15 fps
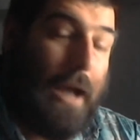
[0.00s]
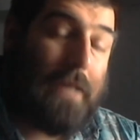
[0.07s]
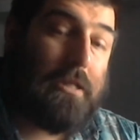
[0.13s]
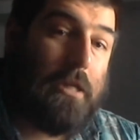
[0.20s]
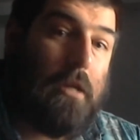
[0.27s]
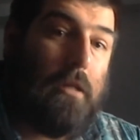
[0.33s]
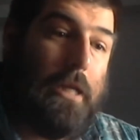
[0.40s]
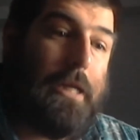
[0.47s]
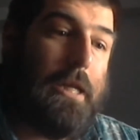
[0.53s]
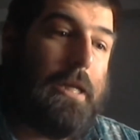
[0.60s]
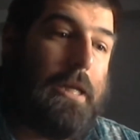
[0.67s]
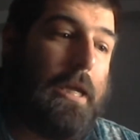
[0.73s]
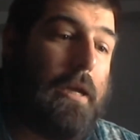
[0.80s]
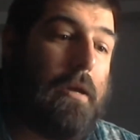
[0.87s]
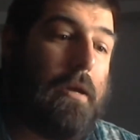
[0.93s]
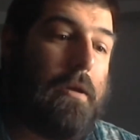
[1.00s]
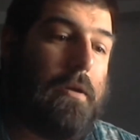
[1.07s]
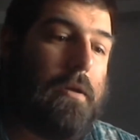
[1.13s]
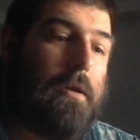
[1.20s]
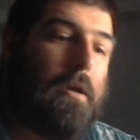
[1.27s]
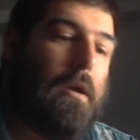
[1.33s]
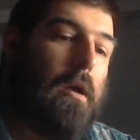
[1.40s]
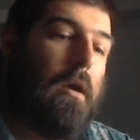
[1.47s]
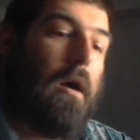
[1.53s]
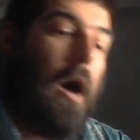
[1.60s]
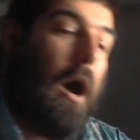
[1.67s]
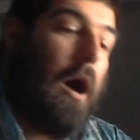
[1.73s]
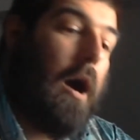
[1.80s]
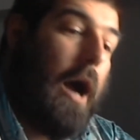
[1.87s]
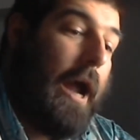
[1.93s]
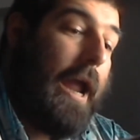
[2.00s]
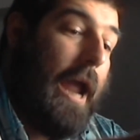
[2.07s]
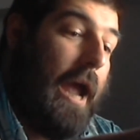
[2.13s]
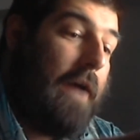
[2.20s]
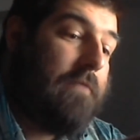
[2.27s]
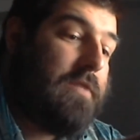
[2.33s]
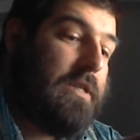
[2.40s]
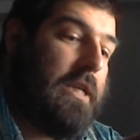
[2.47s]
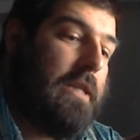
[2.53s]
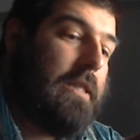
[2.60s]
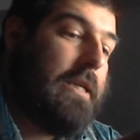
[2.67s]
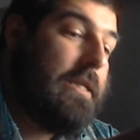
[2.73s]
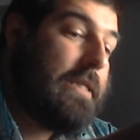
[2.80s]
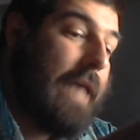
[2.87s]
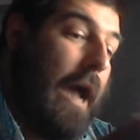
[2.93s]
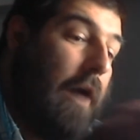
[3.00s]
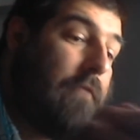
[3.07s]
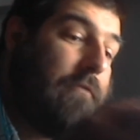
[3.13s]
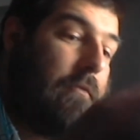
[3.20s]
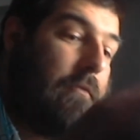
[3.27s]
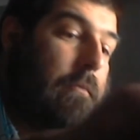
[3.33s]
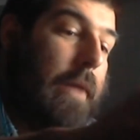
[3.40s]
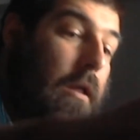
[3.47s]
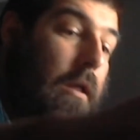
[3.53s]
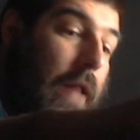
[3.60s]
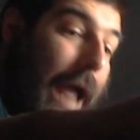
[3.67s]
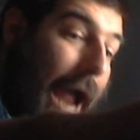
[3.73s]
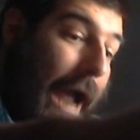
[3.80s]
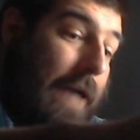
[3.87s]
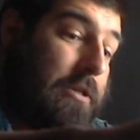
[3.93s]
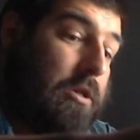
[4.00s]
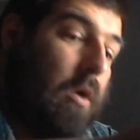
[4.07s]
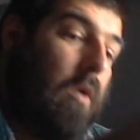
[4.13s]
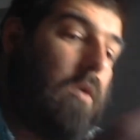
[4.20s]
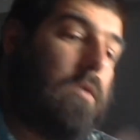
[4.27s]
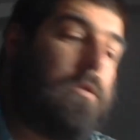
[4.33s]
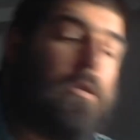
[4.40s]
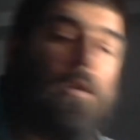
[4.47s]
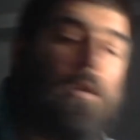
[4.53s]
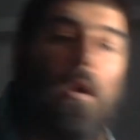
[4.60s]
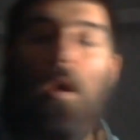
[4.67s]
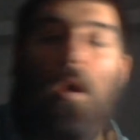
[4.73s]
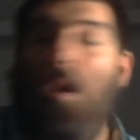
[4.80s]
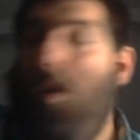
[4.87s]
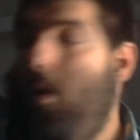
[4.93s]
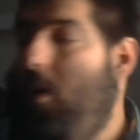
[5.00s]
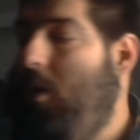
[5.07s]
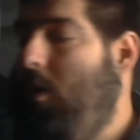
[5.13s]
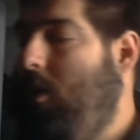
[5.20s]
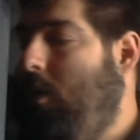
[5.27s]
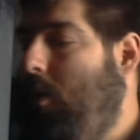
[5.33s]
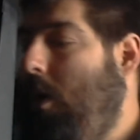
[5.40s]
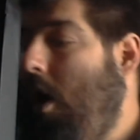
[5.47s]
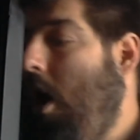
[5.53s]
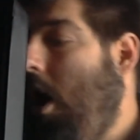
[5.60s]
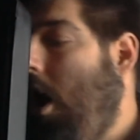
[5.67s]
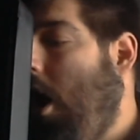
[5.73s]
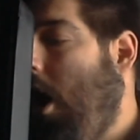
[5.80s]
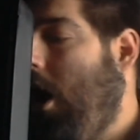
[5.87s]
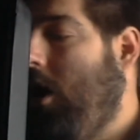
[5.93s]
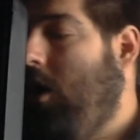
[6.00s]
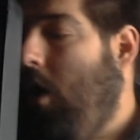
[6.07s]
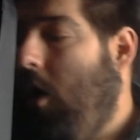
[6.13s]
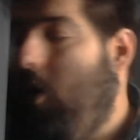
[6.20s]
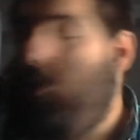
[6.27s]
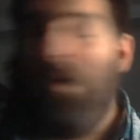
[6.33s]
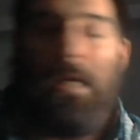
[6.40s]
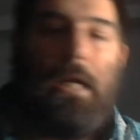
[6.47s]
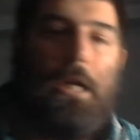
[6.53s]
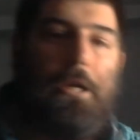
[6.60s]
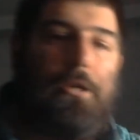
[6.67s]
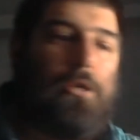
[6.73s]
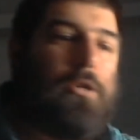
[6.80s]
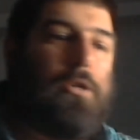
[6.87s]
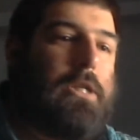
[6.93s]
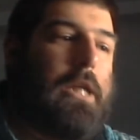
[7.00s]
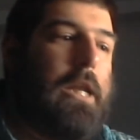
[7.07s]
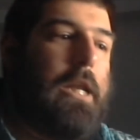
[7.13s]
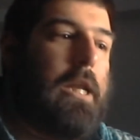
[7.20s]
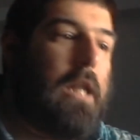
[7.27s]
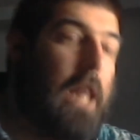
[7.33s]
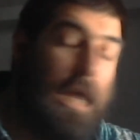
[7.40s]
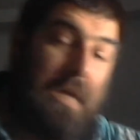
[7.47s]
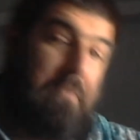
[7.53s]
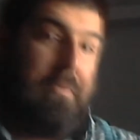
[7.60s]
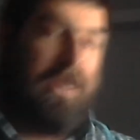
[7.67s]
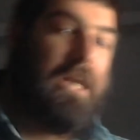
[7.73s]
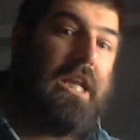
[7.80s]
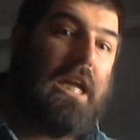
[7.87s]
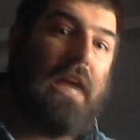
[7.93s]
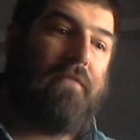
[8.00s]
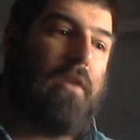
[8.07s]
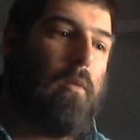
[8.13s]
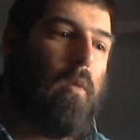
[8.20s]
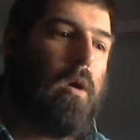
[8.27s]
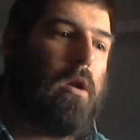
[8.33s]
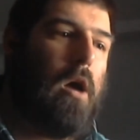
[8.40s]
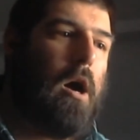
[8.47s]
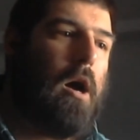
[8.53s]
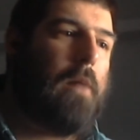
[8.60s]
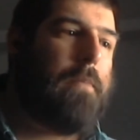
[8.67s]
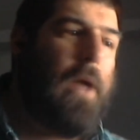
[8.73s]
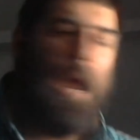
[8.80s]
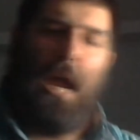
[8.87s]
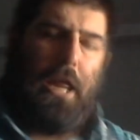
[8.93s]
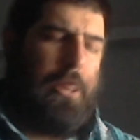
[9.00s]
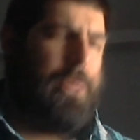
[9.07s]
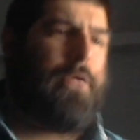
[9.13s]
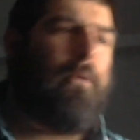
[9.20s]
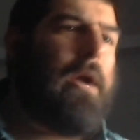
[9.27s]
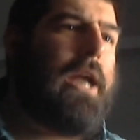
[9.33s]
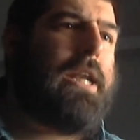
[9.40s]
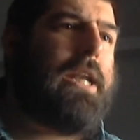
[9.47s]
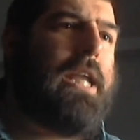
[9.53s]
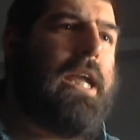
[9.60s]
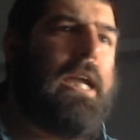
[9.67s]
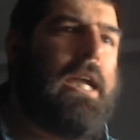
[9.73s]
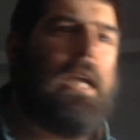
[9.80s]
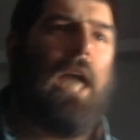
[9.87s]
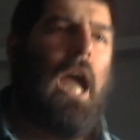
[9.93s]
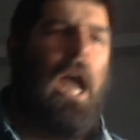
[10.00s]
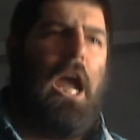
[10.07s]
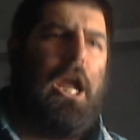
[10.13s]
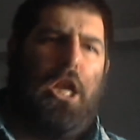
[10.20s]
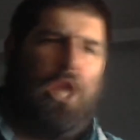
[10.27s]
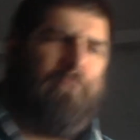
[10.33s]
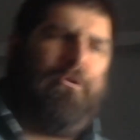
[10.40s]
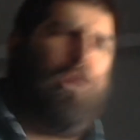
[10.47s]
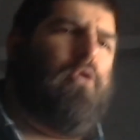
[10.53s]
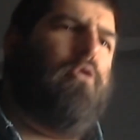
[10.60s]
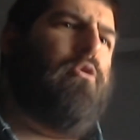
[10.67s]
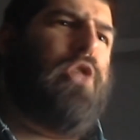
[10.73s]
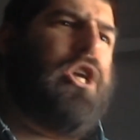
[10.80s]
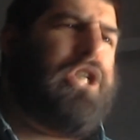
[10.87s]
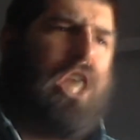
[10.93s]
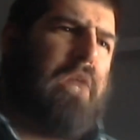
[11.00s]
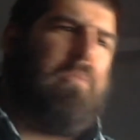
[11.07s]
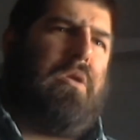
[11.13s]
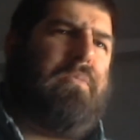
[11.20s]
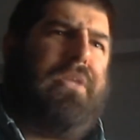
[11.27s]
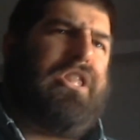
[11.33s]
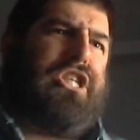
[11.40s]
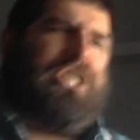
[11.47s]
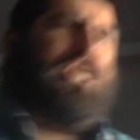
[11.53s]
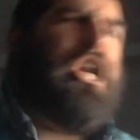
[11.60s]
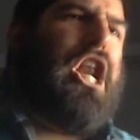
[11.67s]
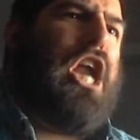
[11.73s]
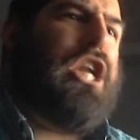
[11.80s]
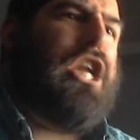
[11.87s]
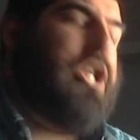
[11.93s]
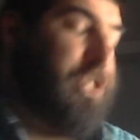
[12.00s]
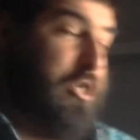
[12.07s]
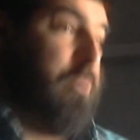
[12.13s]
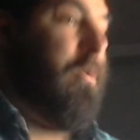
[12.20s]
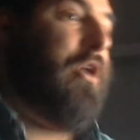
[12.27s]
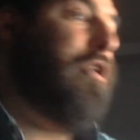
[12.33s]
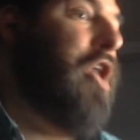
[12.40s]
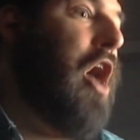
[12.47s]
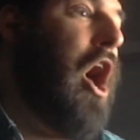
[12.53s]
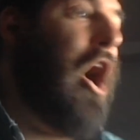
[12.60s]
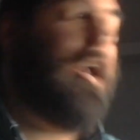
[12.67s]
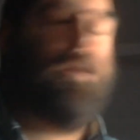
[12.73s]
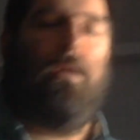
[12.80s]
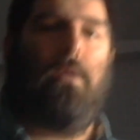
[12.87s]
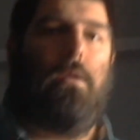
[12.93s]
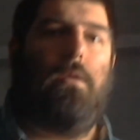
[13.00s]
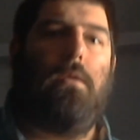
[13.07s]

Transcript: masculinity, uh, I have seen these alpha male assholes who are only interested in like beating everyone up and threatening and if you do this I'm gonna beat the shit out of you. You better not.